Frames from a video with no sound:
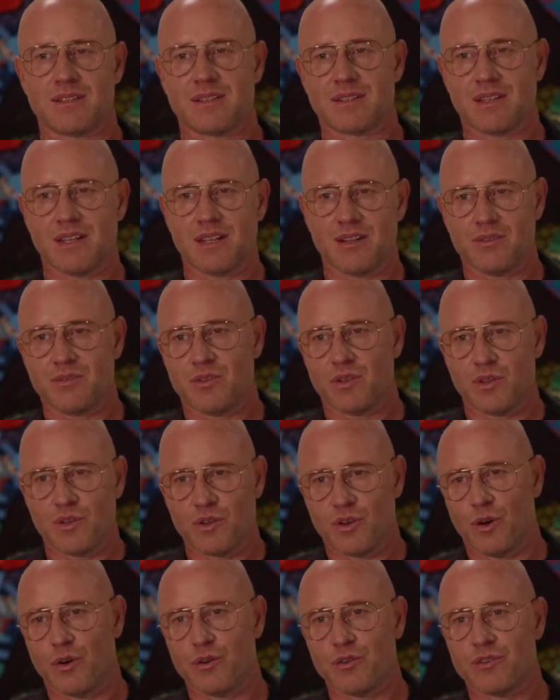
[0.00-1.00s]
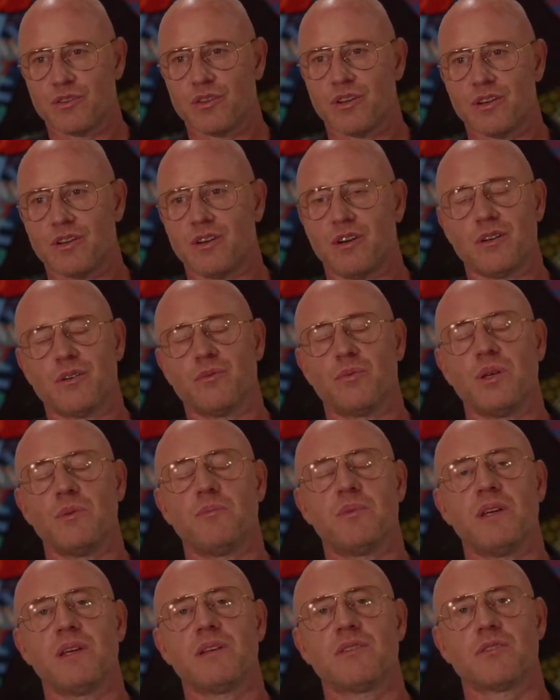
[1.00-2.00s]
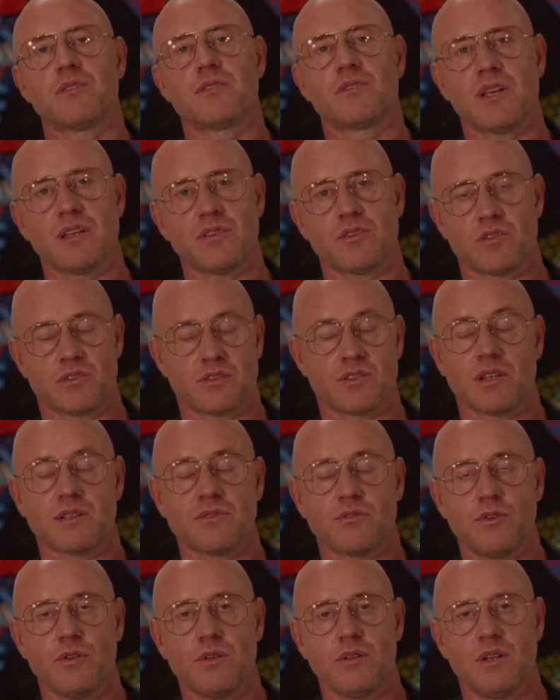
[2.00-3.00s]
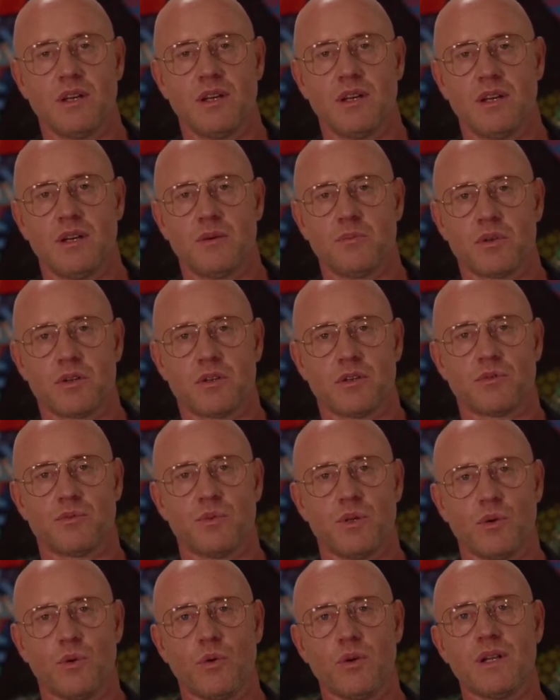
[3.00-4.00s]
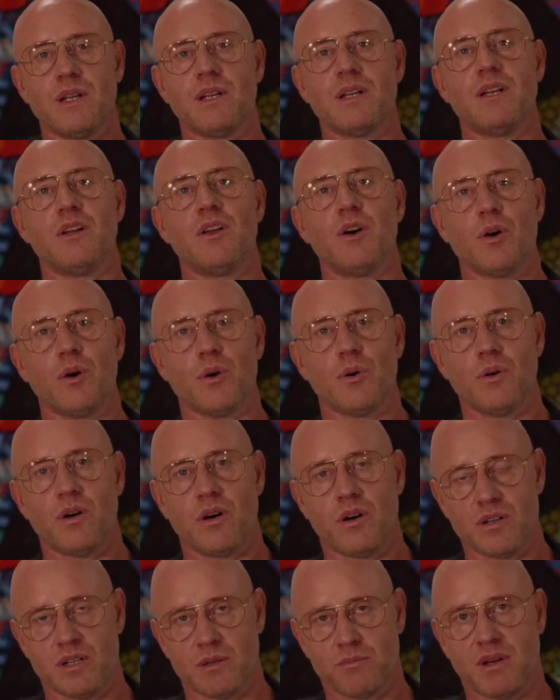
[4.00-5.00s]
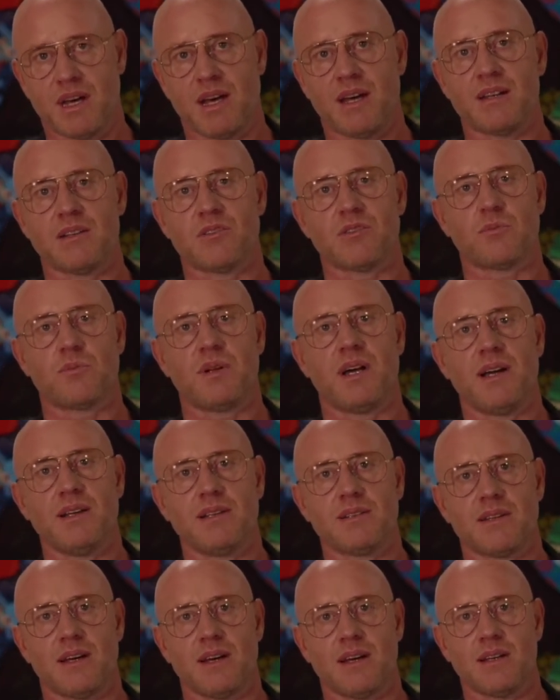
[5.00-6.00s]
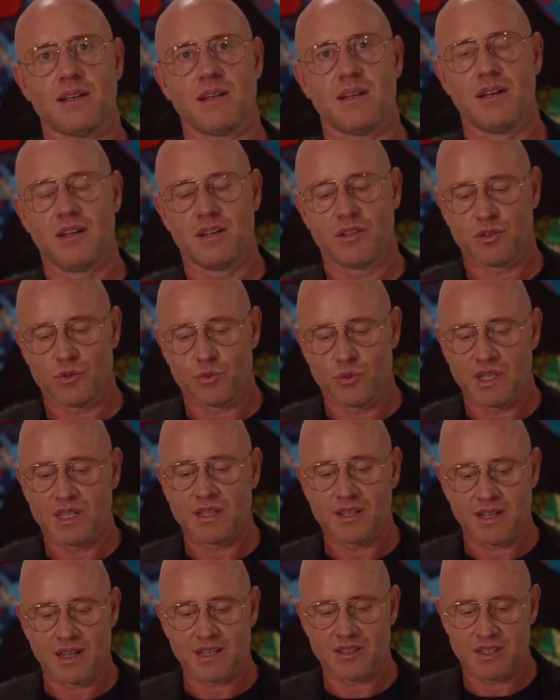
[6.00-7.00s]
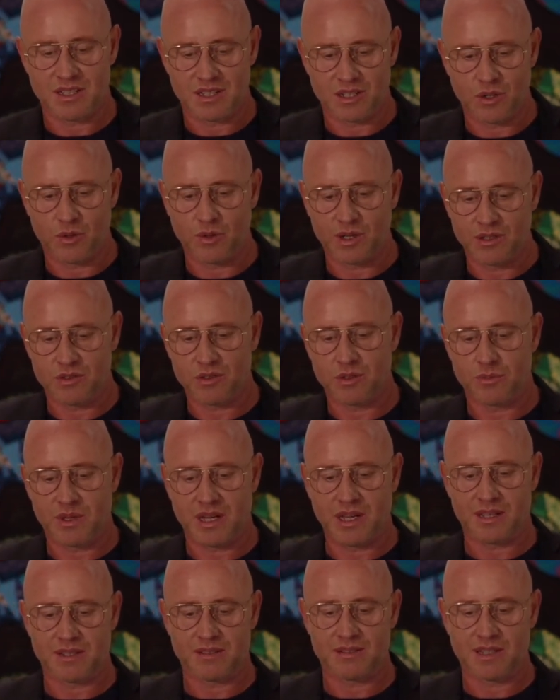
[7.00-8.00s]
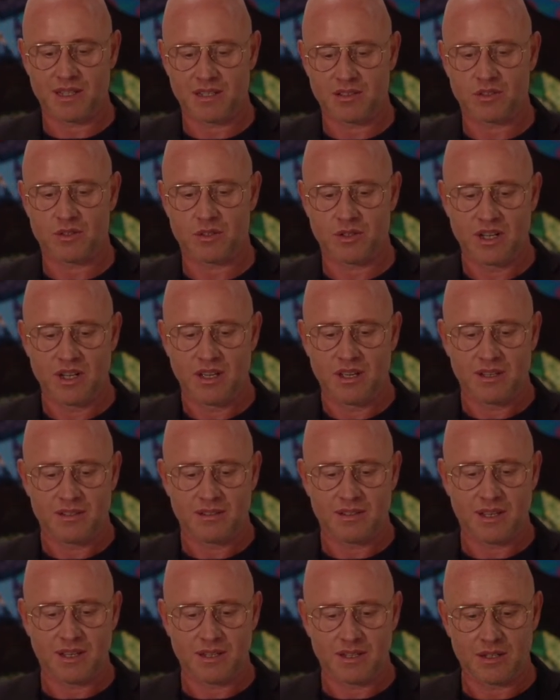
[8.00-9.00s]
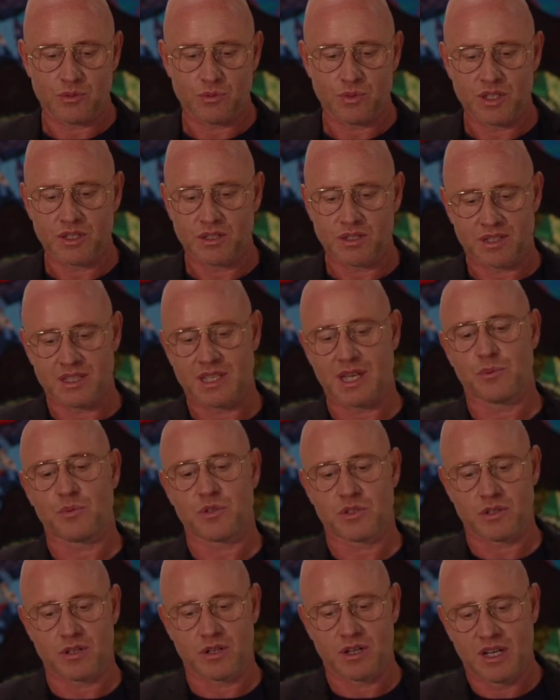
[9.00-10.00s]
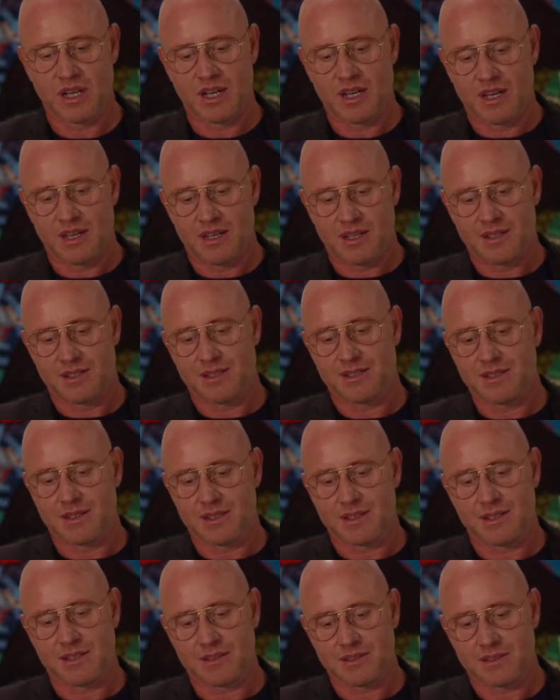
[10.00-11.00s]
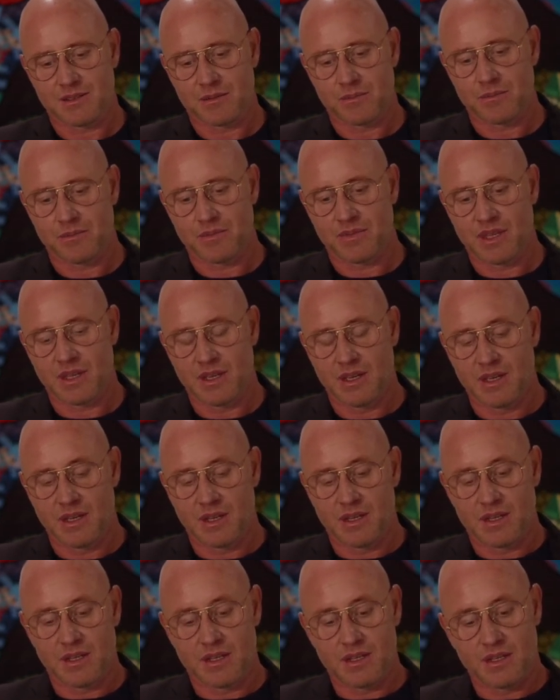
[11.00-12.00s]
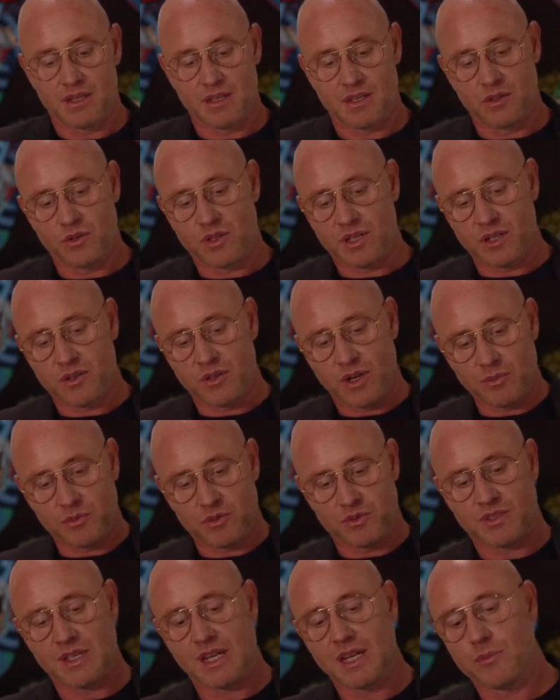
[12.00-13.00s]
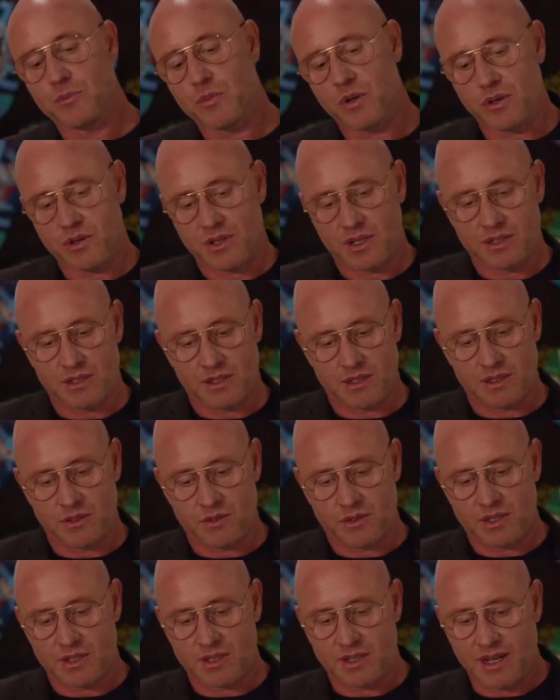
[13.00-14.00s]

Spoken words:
kind of odds on we being successful, because we already know our demand and supply side. So we can actually go into the banking sector saying that we're going to capture this and this. You can go up to Stellenbosch and you can